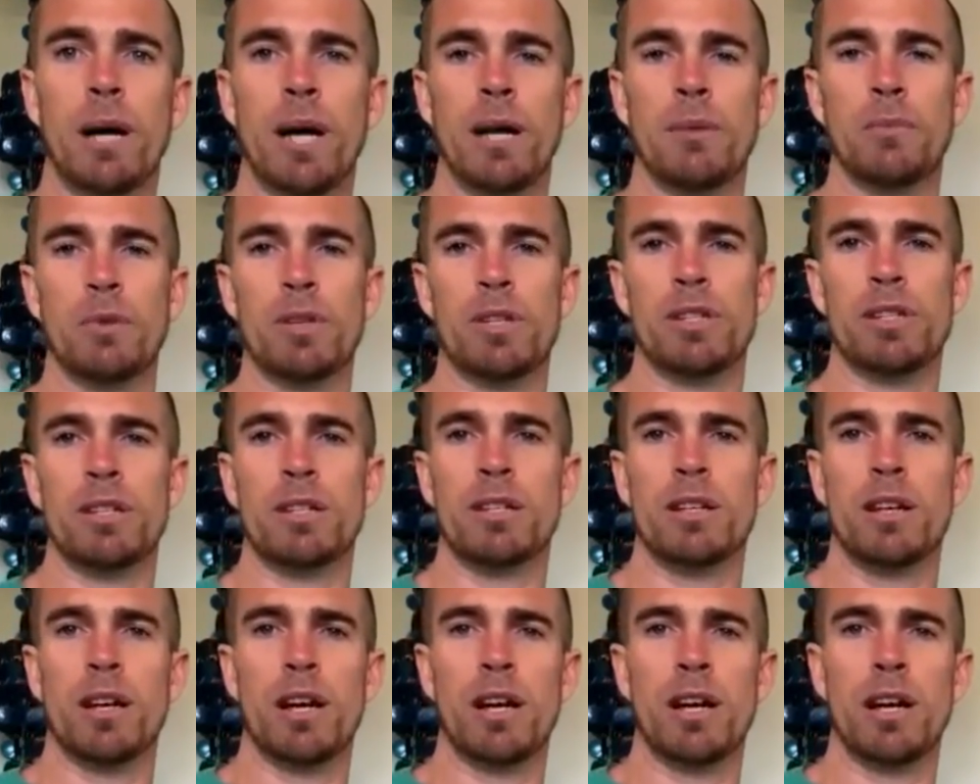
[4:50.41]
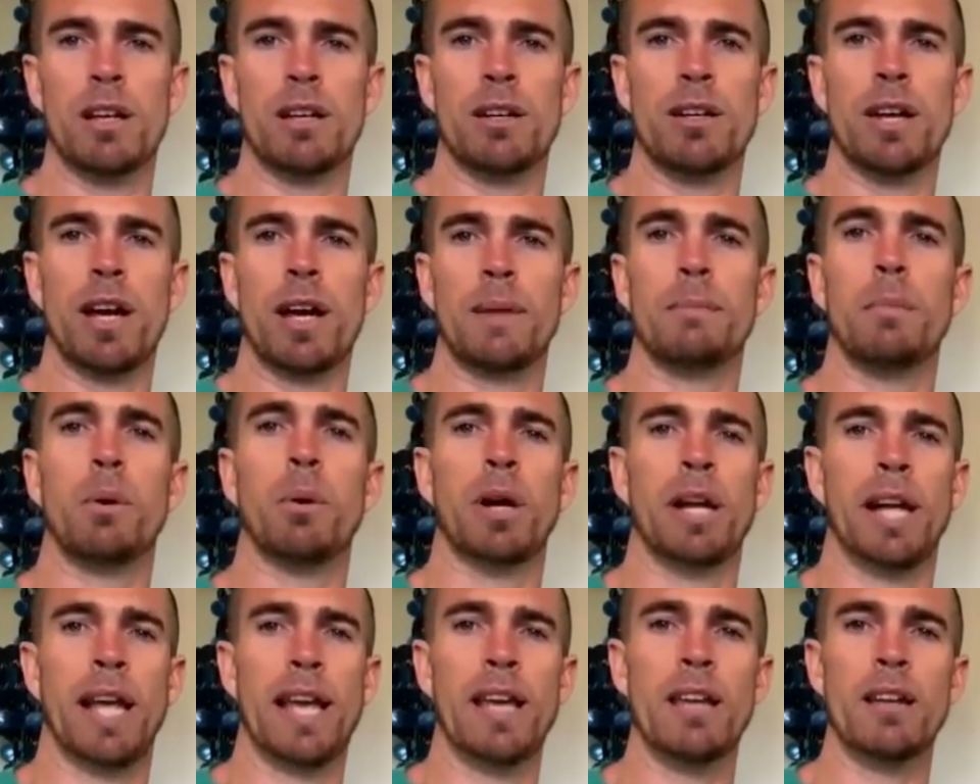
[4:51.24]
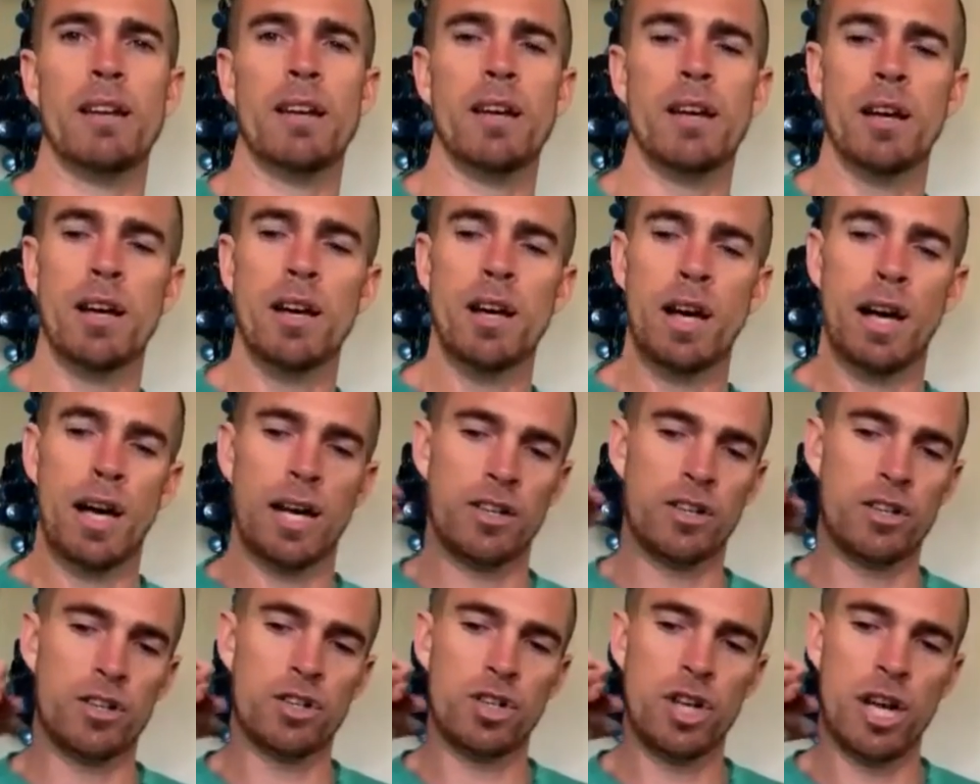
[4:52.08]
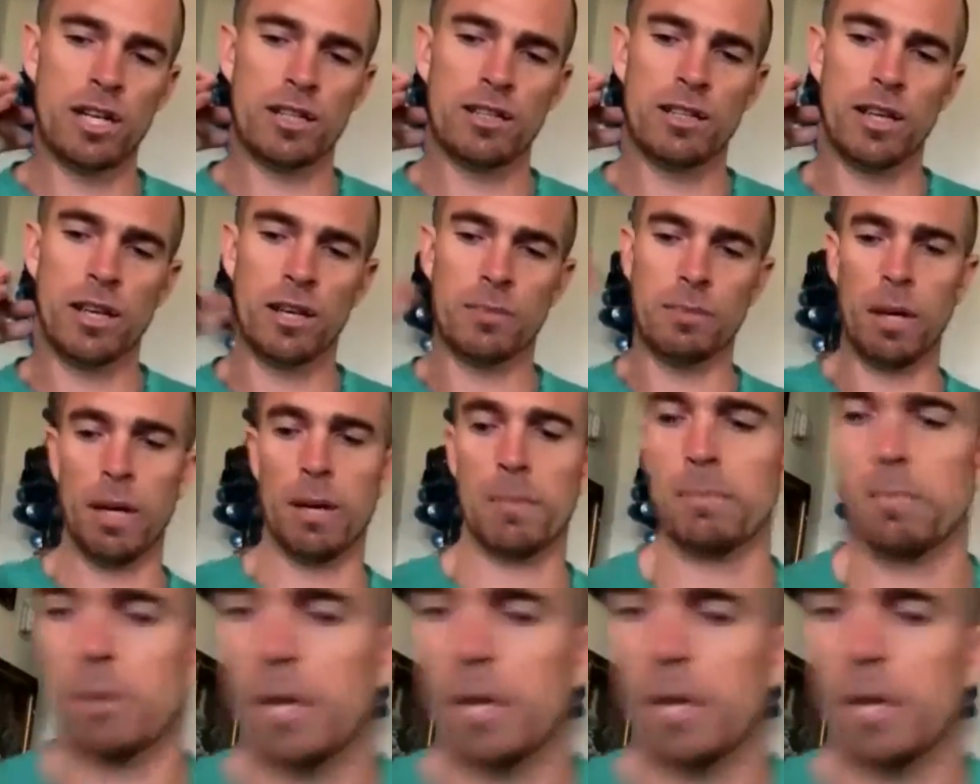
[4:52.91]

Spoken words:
mine was 9.8. I just checked it on my